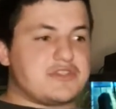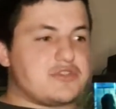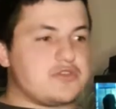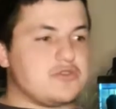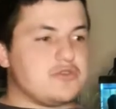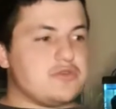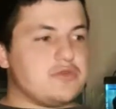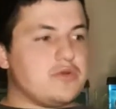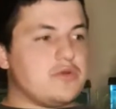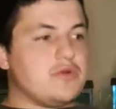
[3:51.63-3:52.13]

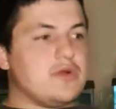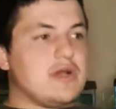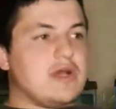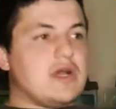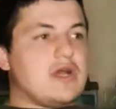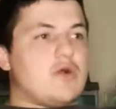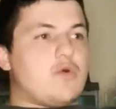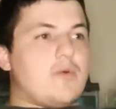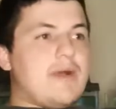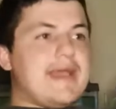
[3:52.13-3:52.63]
to
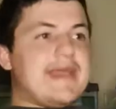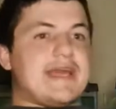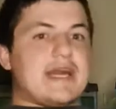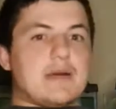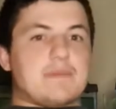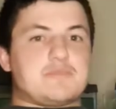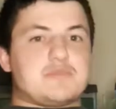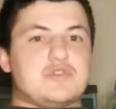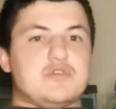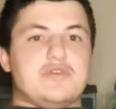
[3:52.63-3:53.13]
wake
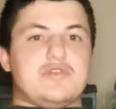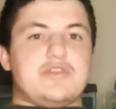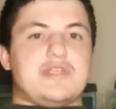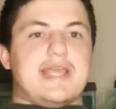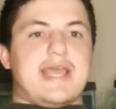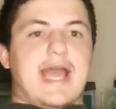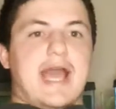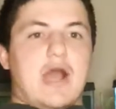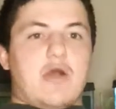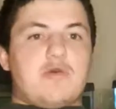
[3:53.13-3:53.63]
up
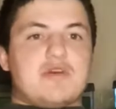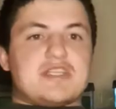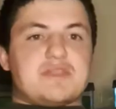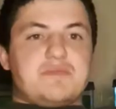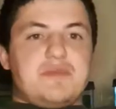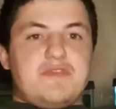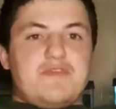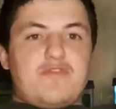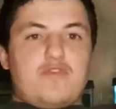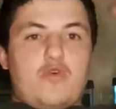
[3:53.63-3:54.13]
2-3 hours
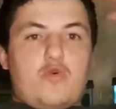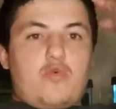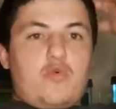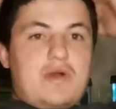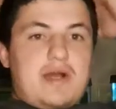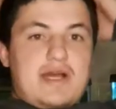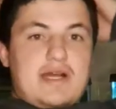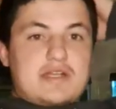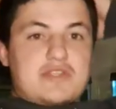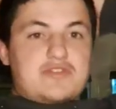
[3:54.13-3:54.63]
before
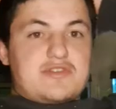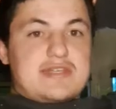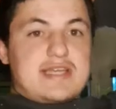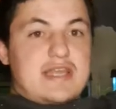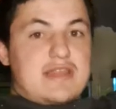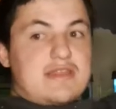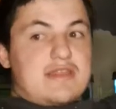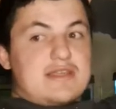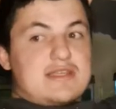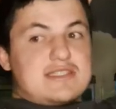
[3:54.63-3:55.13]
work to
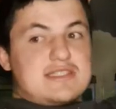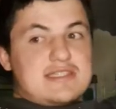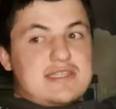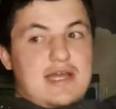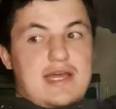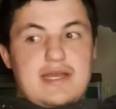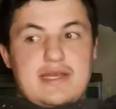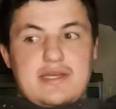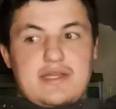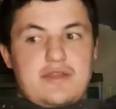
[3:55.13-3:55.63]
get things
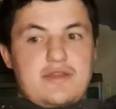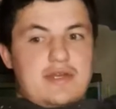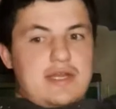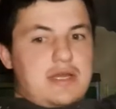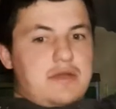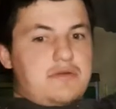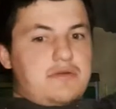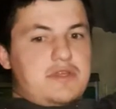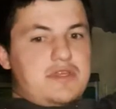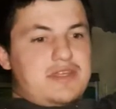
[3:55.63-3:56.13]
done. You
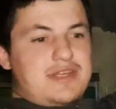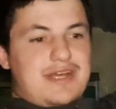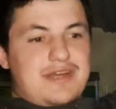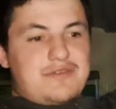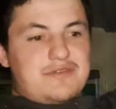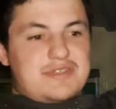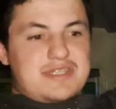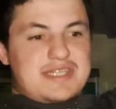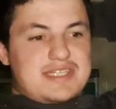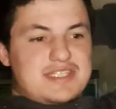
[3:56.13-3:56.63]
know, you
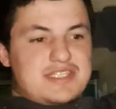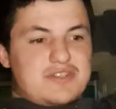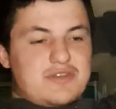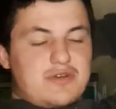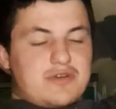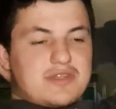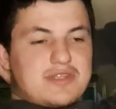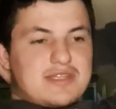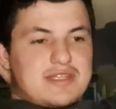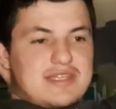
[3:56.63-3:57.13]
don't. It's
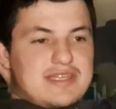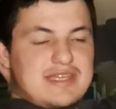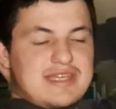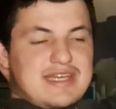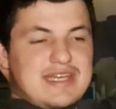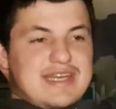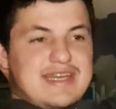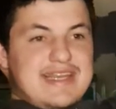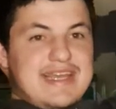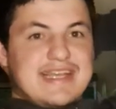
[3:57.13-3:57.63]
not
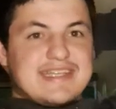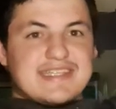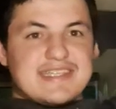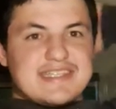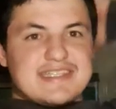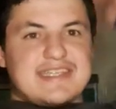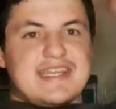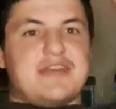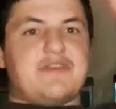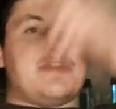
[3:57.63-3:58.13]

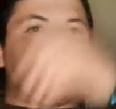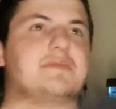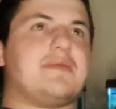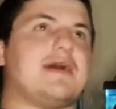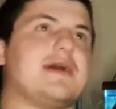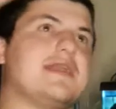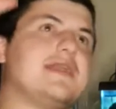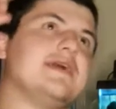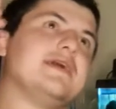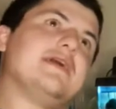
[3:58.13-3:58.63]
necessary.
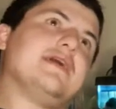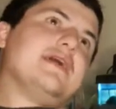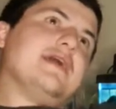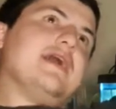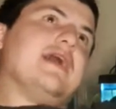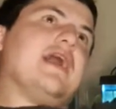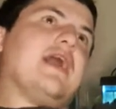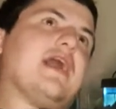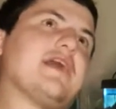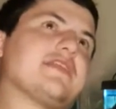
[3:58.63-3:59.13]
But
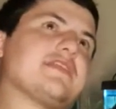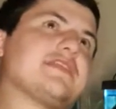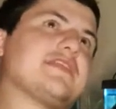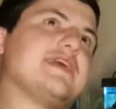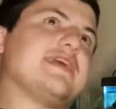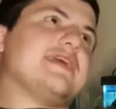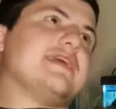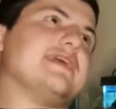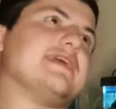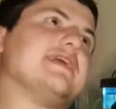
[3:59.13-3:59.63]
I
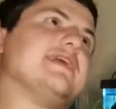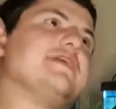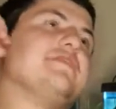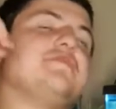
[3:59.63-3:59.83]
think